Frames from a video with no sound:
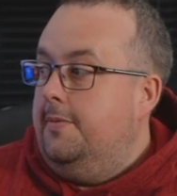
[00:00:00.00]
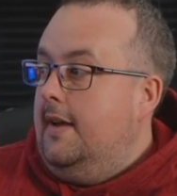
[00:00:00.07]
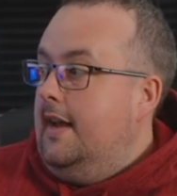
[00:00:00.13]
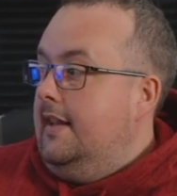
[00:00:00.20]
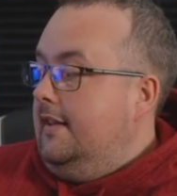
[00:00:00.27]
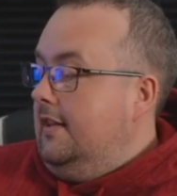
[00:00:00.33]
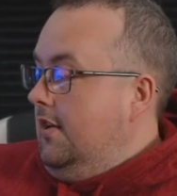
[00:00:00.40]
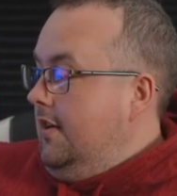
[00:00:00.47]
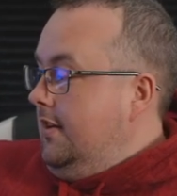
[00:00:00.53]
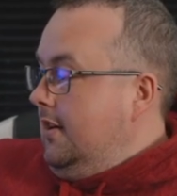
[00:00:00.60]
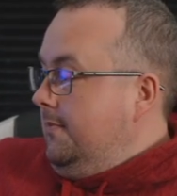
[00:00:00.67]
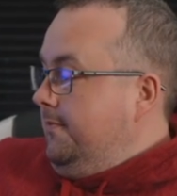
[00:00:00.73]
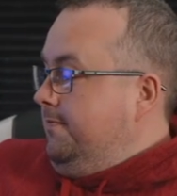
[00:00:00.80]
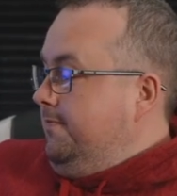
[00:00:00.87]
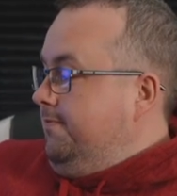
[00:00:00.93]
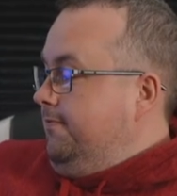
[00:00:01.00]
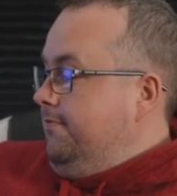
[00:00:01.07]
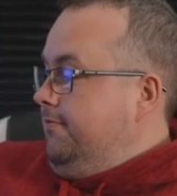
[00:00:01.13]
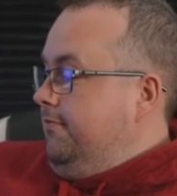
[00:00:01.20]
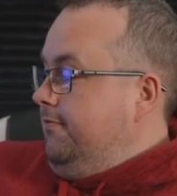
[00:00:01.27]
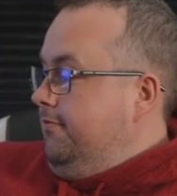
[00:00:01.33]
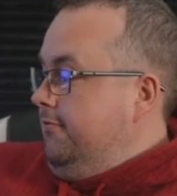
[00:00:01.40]
And the lineup
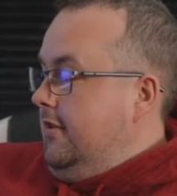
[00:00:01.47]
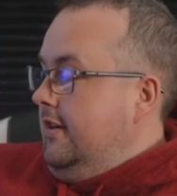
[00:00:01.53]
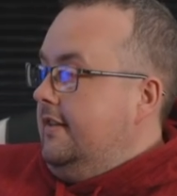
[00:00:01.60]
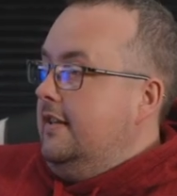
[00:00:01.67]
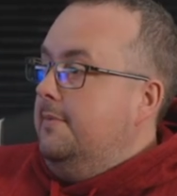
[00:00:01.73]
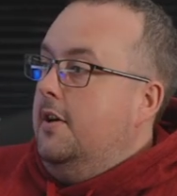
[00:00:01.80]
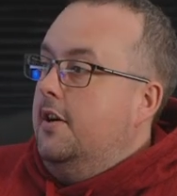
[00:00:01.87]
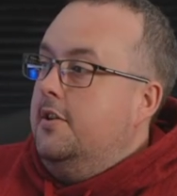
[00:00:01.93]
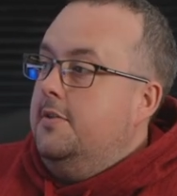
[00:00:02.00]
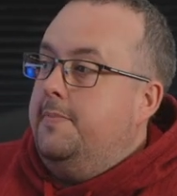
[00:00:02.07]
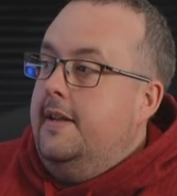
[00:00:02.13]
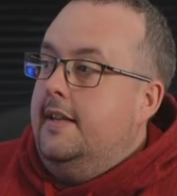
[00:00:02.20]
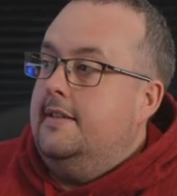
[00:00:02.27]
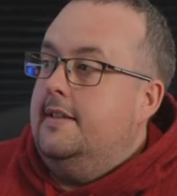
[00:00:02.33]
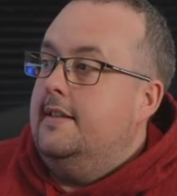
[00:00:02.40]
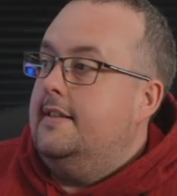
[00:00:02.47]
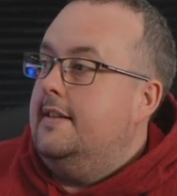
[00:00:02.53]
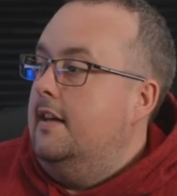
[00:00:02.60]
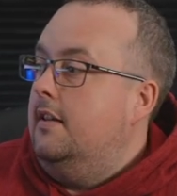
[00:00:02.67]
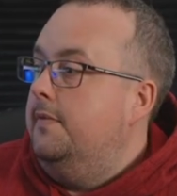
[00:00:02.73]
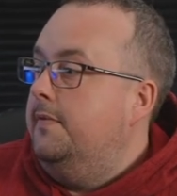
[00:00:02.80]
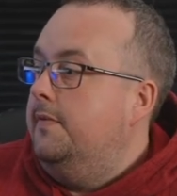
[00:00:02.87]
pretty much picks
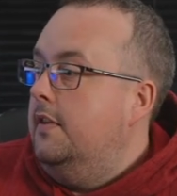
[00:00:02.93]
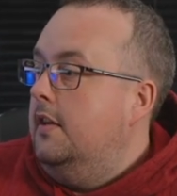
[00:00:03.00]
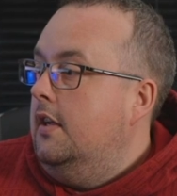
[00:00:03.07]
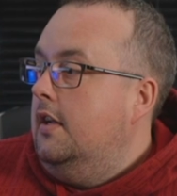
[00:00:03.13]
itself.